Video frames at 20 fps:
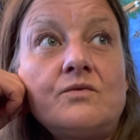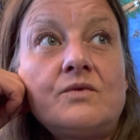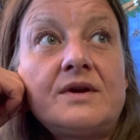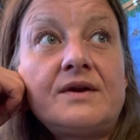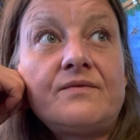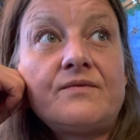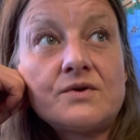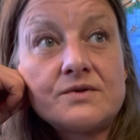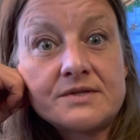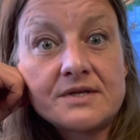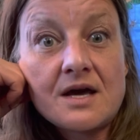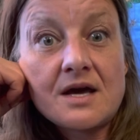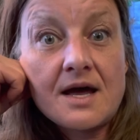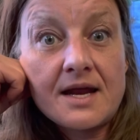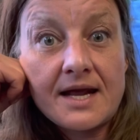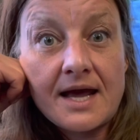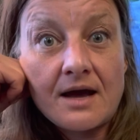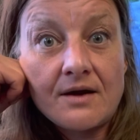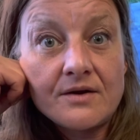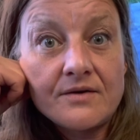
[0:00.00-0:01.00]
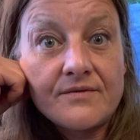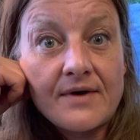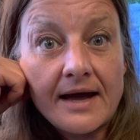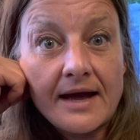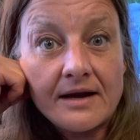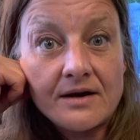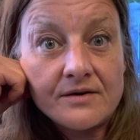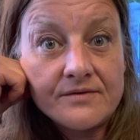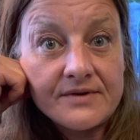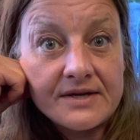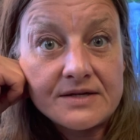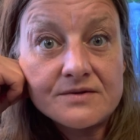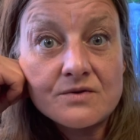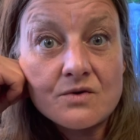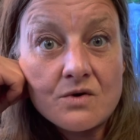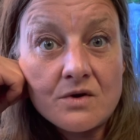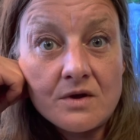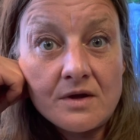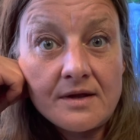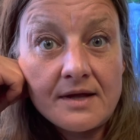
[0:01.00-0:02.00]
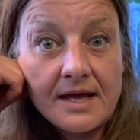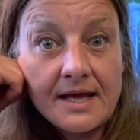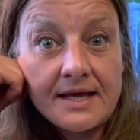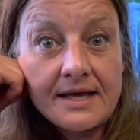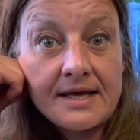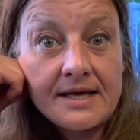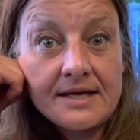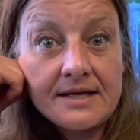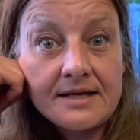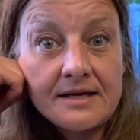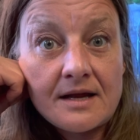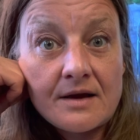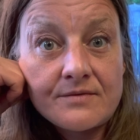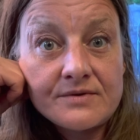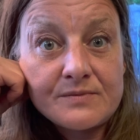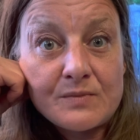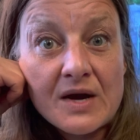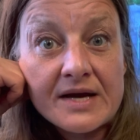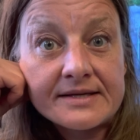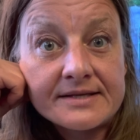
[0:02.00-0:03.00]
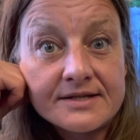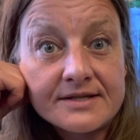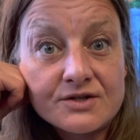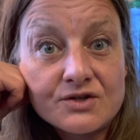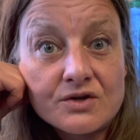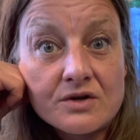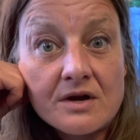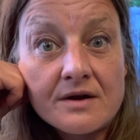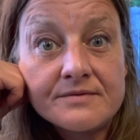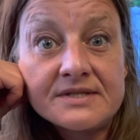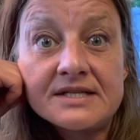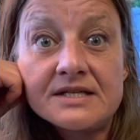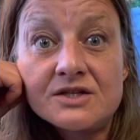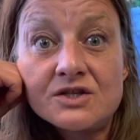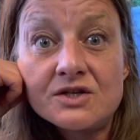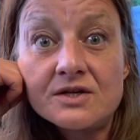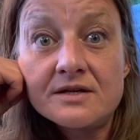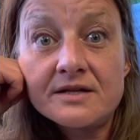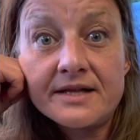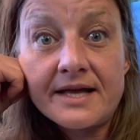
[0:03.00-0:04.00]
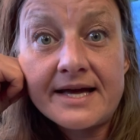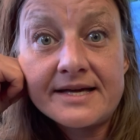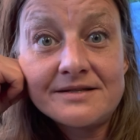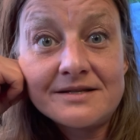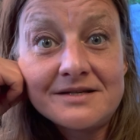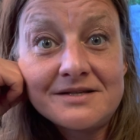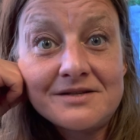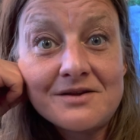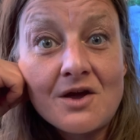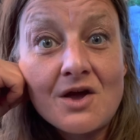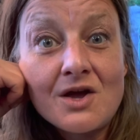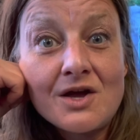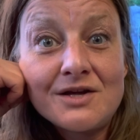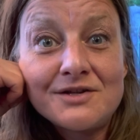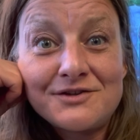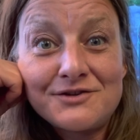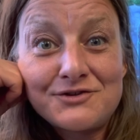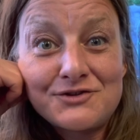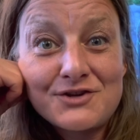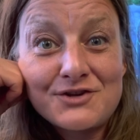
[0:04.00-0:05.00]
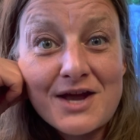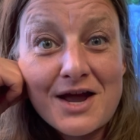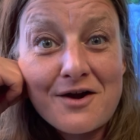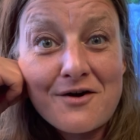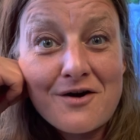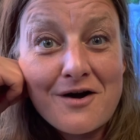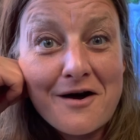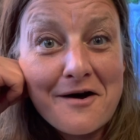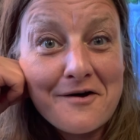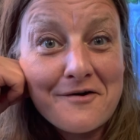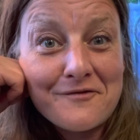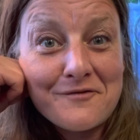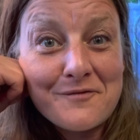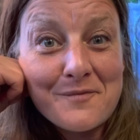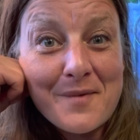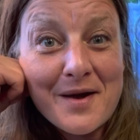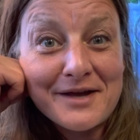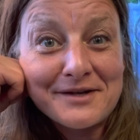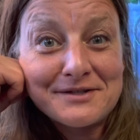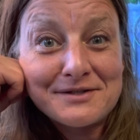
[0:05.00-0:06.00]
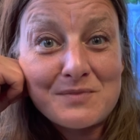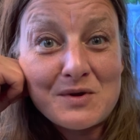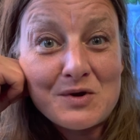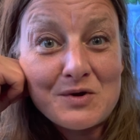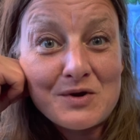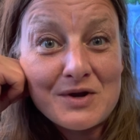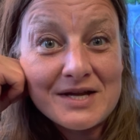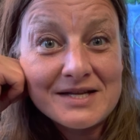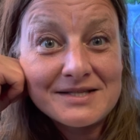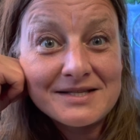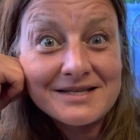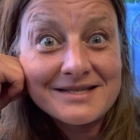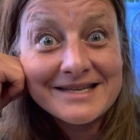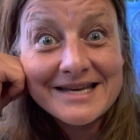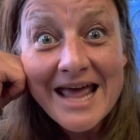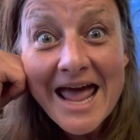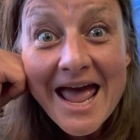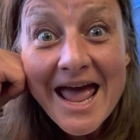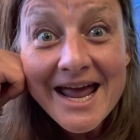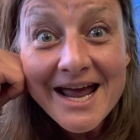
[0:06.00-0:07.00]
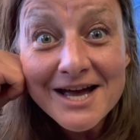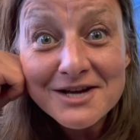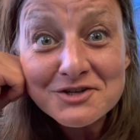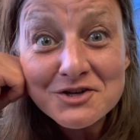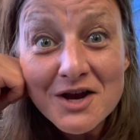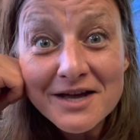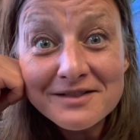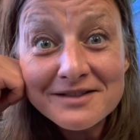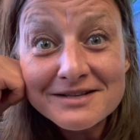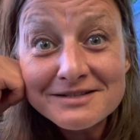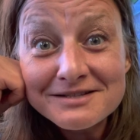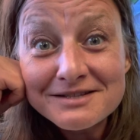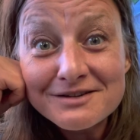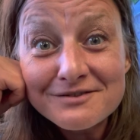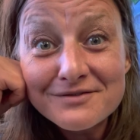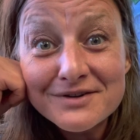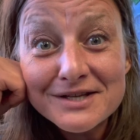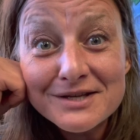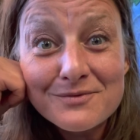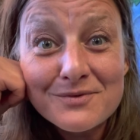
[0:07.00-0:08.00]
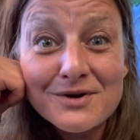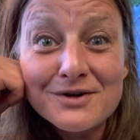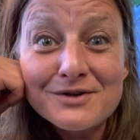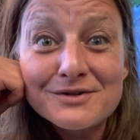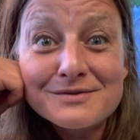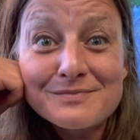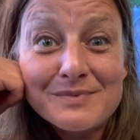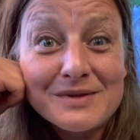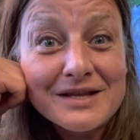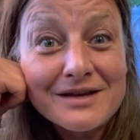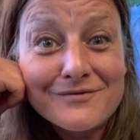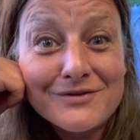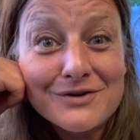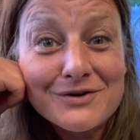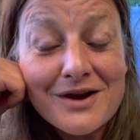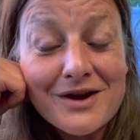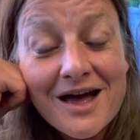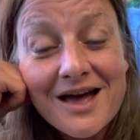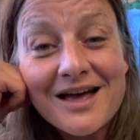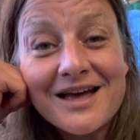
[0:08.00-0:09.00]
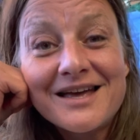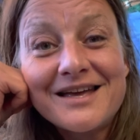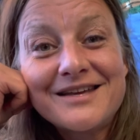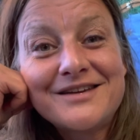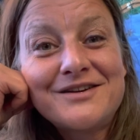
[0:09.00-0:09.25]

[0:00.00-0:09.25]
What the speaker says: first got out of Ayurveda school and I was a practitioner, I was teaching classes to share of my experiences and, hey, I tried this and it really works, believe it or not,